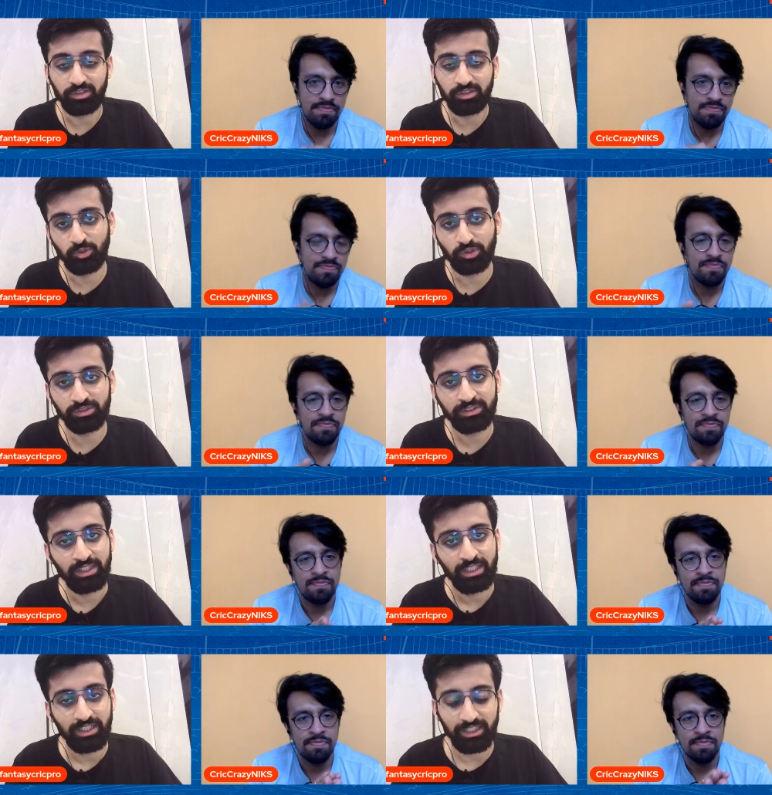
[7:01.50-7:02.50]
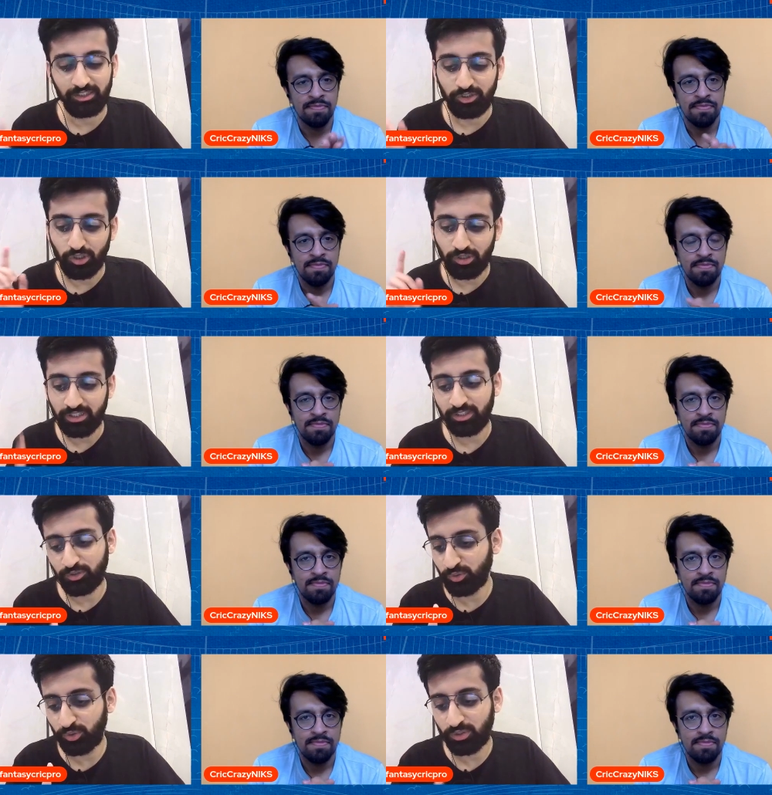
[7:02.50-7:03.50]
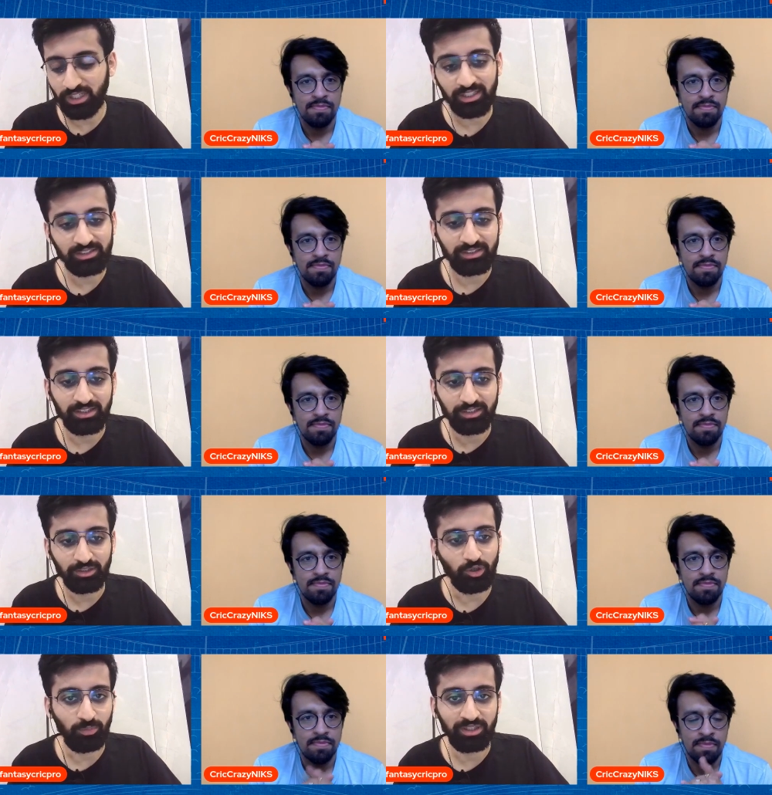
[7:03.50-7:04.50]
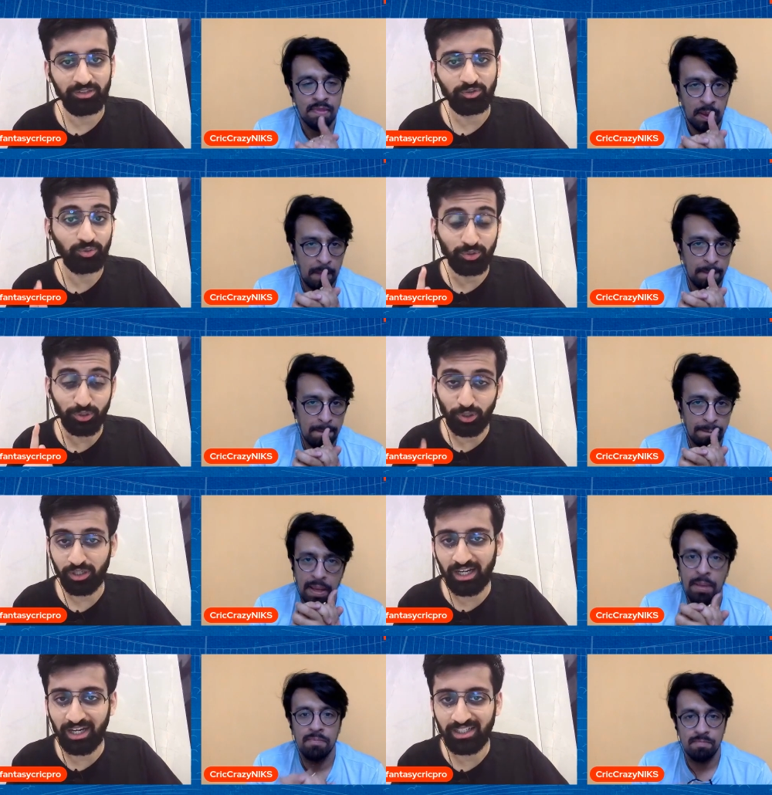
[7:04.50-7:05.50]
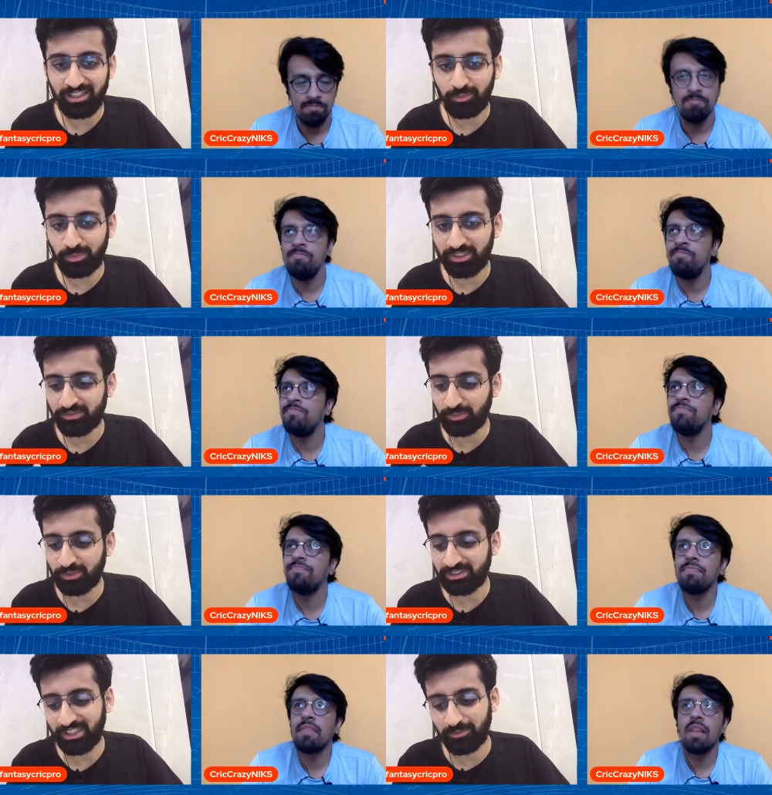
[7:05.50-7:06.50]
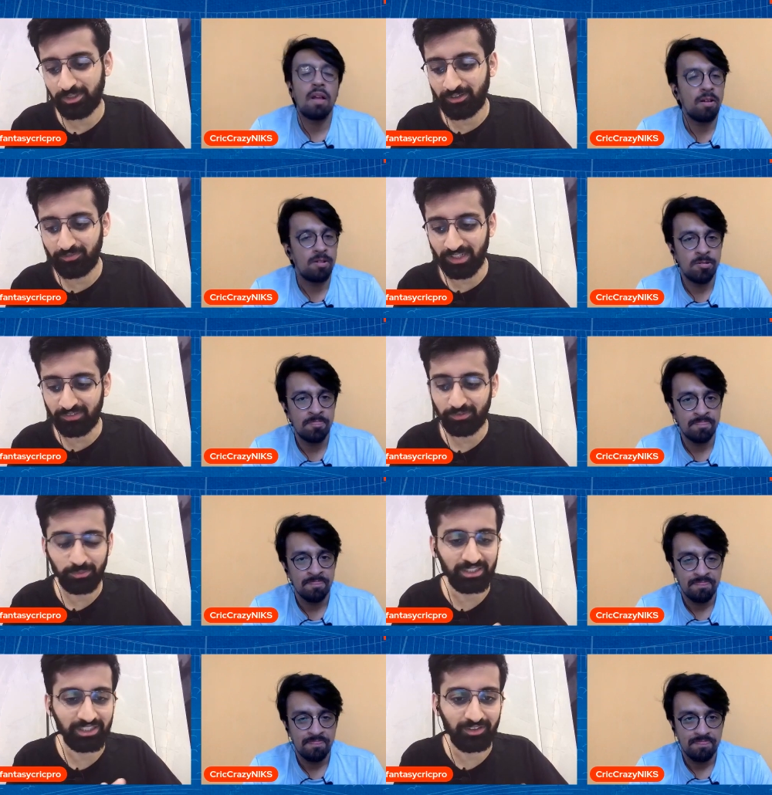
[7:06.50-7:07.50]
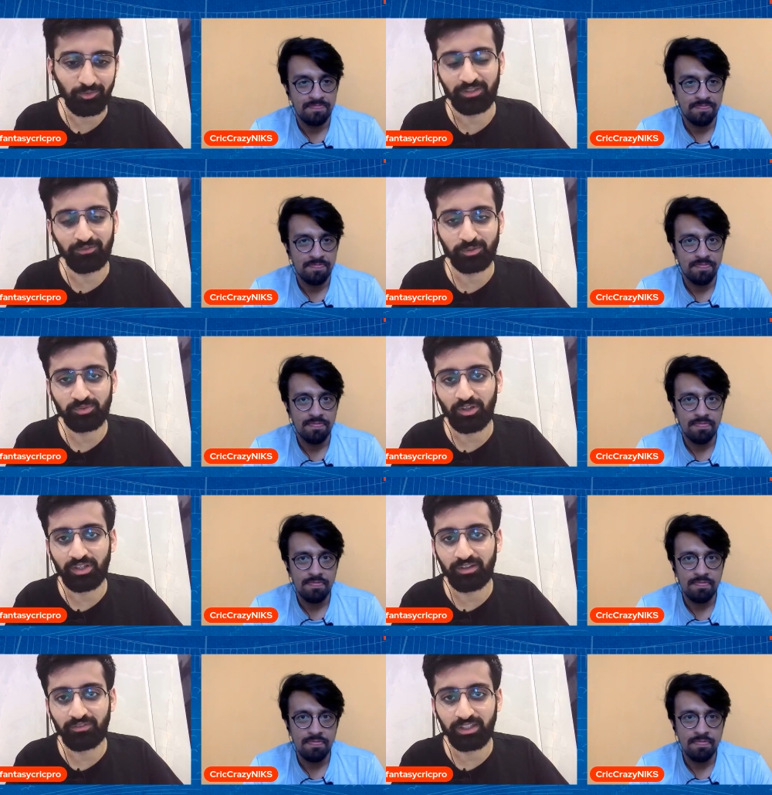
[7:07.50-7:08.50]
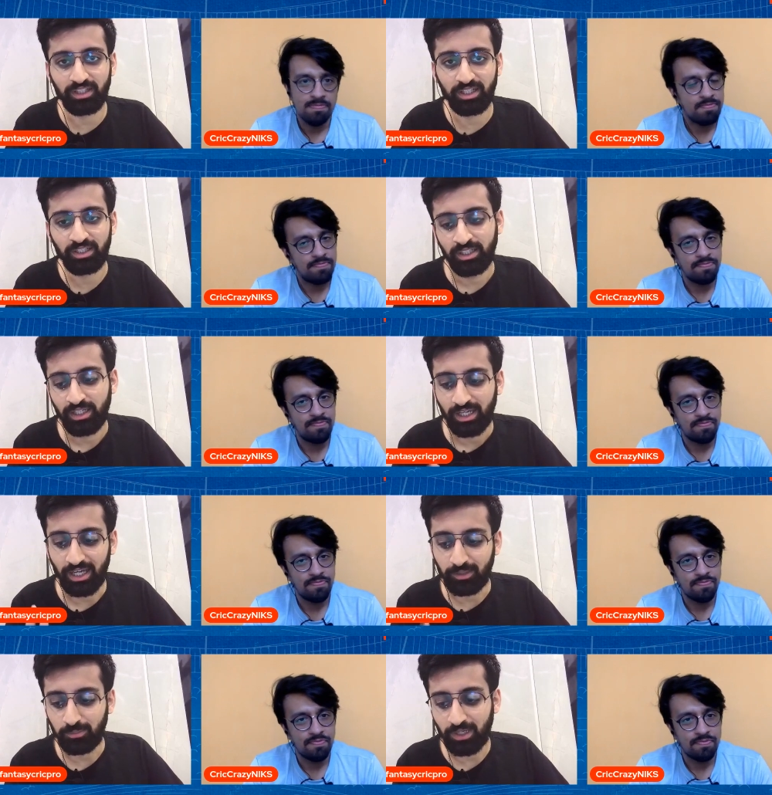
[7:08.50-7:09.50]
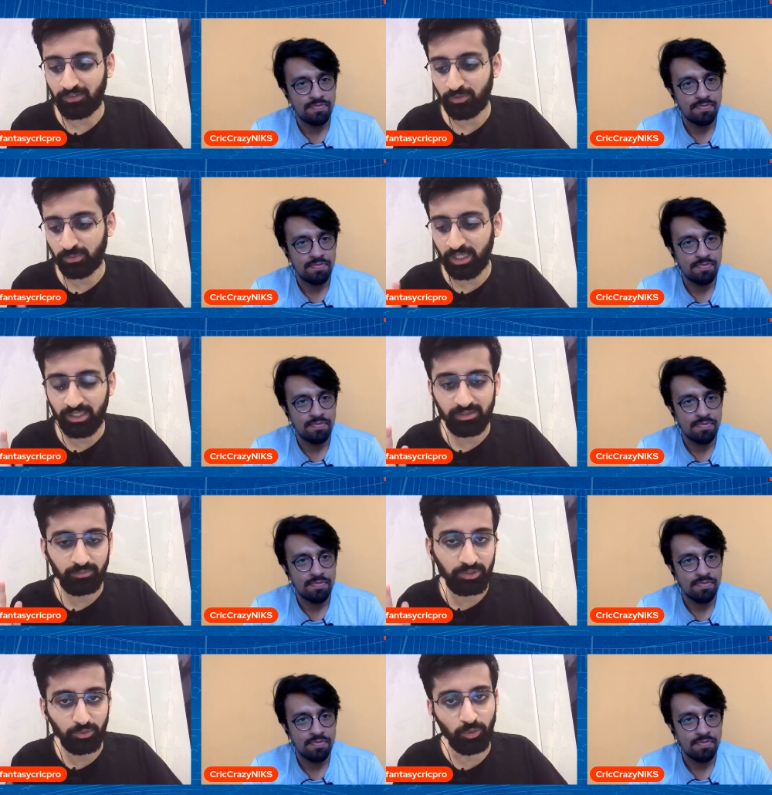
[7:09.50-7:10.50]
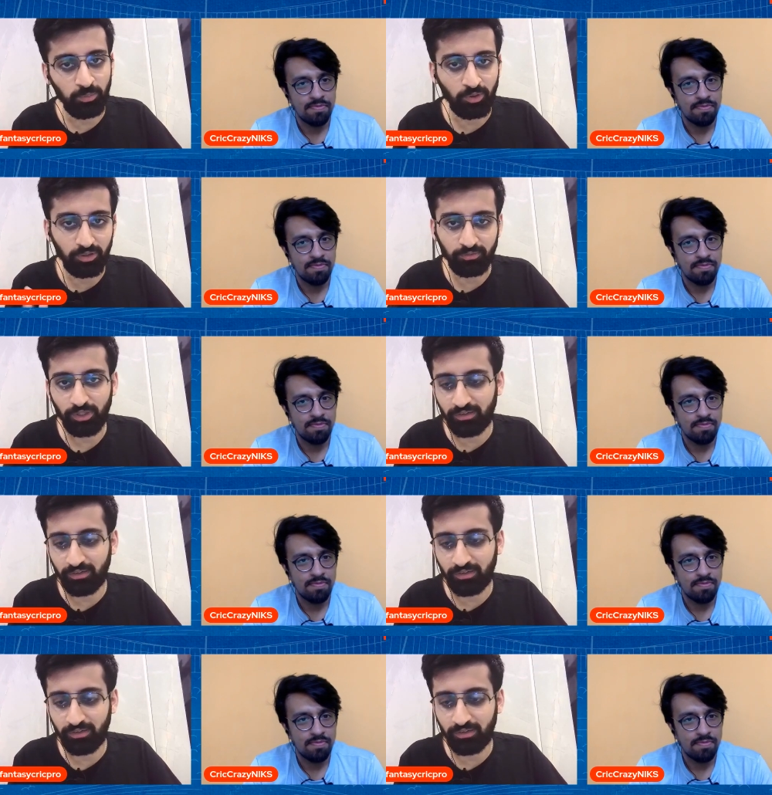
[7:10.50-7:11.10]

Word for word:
Speaker 1: the game goes. Ensure that you do tell us in the comments who your Grand League picks from this game are. One from India, one from South Africa. And apart from that, we hope all of you